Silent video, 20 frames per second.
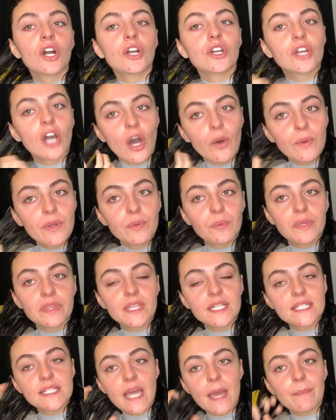go in with
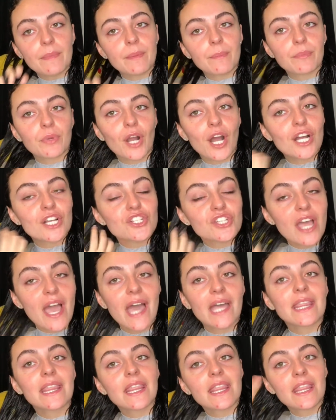the denman brush,
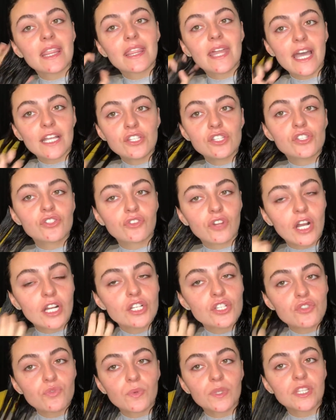and then
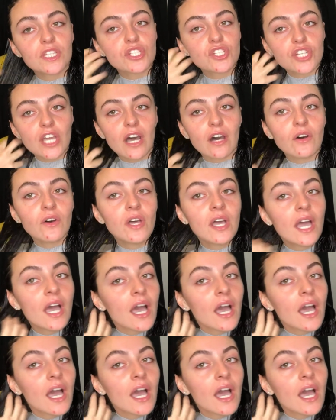scrunch with the gel.